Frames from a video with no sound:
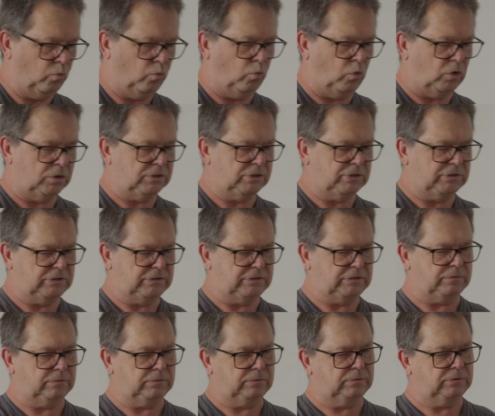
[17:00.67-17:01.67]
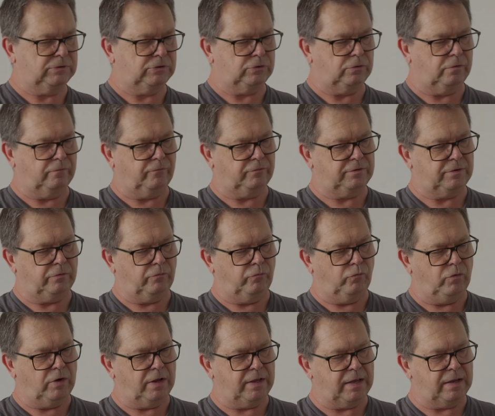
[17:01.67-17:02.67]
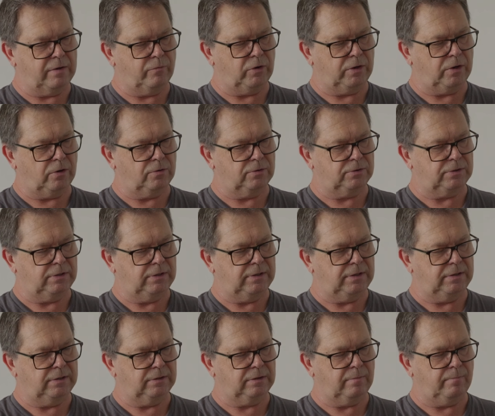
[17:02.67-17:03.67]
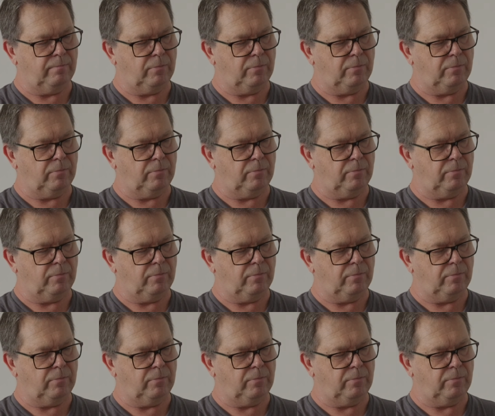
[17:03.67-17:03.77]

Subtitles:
what sort of rigging we're going to need at the